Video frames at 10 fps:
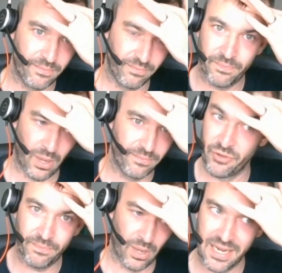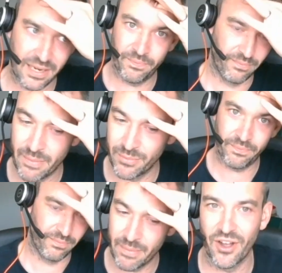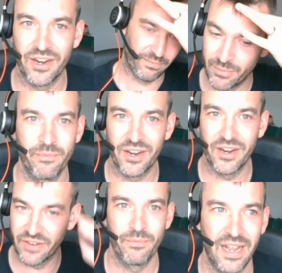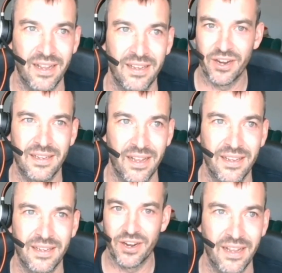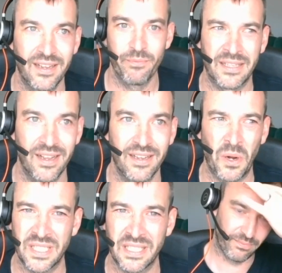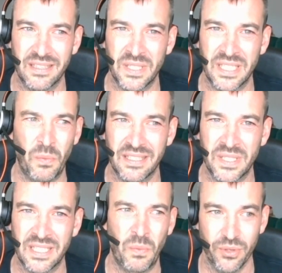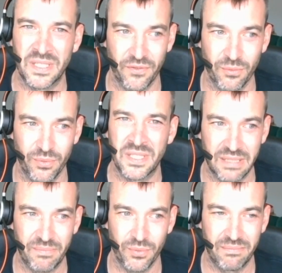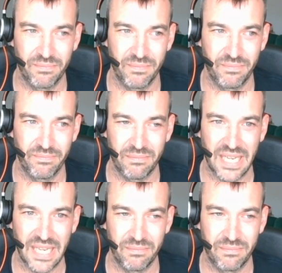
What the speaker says: the remaining members of Nirvana for I don't know what was it. I don't know what he's suing them for, but he's saying he's